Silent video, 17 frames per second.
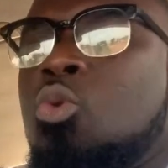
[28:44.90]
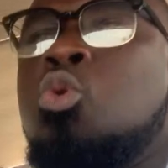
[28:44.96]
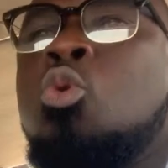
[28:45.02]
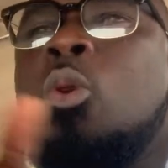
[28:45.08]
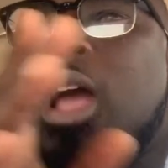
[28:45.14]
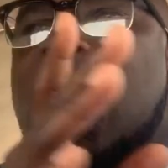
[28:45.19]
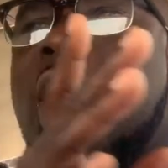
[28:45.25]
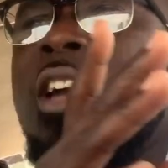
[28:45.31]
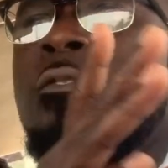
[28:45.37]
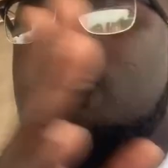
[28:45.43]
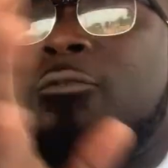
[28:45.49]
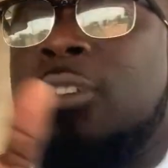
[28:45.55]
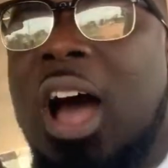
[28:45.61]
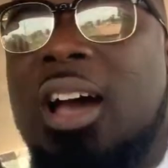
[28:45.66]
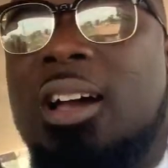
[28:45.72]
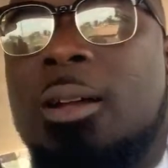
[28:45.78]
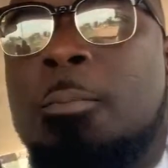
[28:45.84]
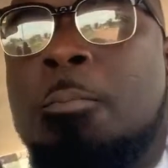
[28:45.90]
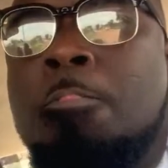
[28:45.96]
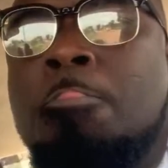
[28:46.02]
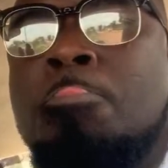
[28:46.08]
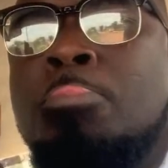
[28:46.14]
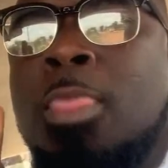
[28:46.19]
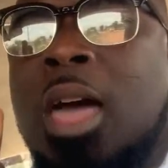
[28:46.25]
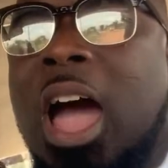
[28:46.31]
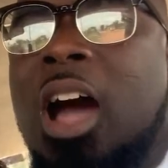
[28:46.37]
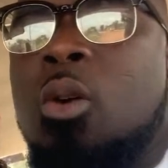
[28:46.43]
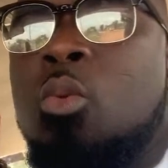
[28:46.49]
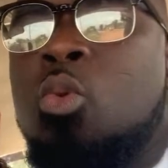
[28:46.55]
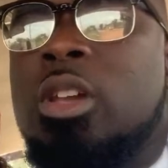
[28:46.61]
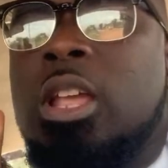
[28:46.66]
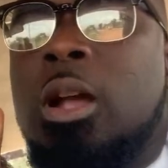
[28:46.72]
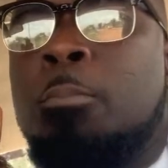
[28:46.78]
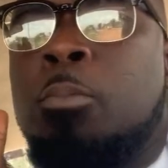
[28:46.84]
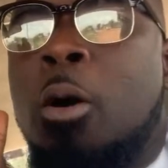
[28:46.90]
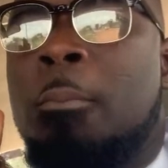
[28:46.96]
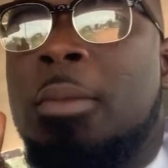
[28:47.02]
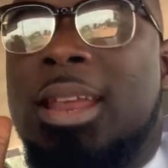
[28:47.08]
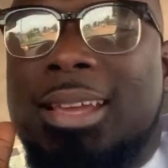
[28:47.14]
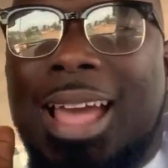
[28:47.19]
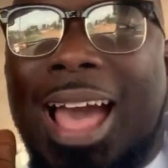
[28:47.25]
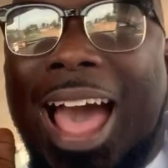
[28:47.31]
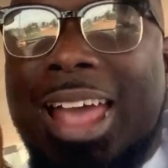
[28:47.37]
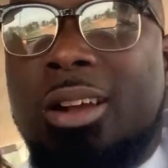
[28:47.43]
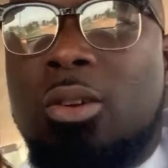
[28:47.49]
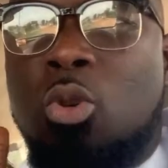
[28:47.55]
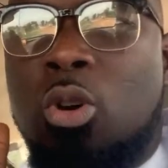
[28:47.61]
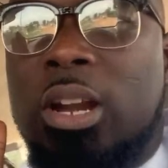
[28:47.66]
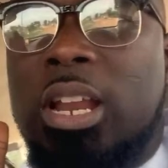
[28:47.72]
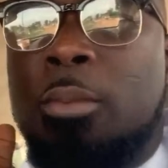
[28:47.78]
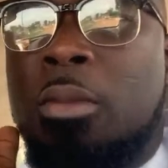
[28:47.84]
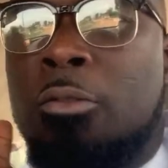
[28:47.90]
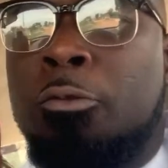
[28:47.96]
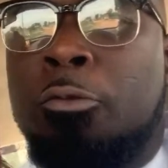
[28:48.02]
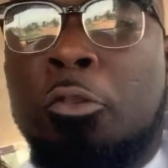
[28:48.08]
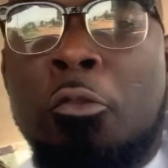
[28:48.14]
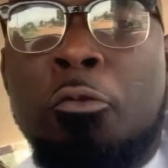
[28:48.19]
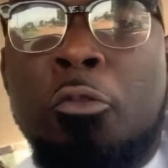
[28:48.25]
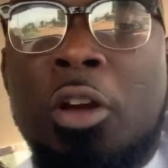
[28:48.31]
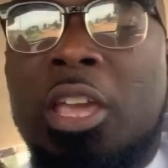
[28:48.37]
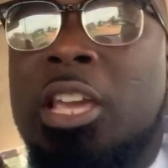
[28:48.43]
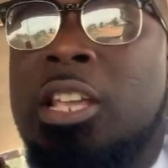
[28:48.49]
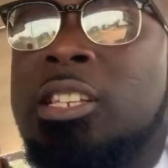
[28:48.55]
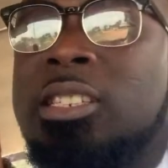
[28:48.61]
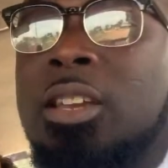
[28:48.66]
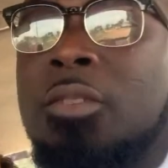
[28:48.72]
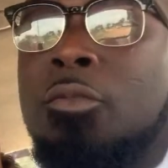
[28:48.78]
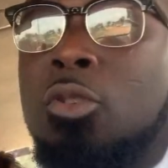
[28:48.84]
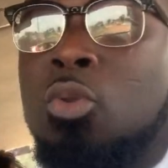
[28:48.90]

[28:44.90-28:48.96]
whoever we are public icon for interview.